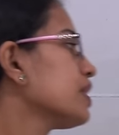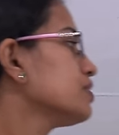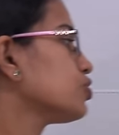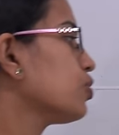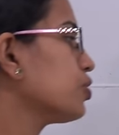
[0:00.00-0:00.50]

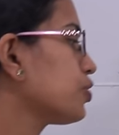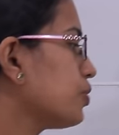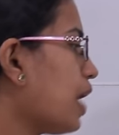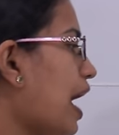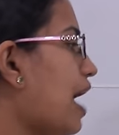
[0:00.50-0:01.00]
So
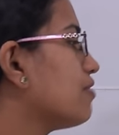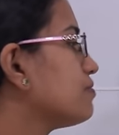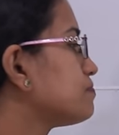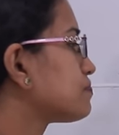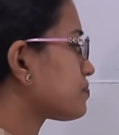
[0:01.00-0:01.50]
you have
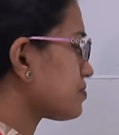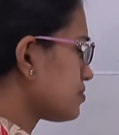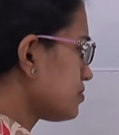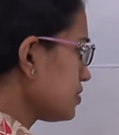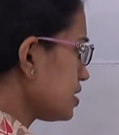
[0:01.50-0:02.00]

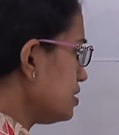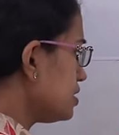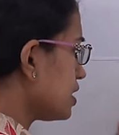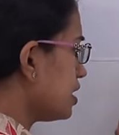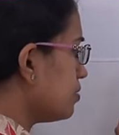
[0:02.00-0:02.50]

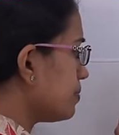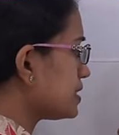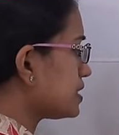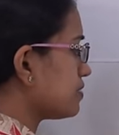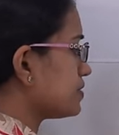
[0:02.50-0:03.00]
the
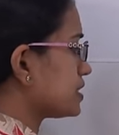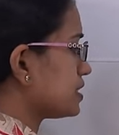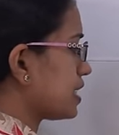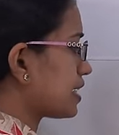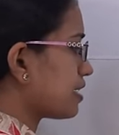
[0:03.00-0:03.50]
government services that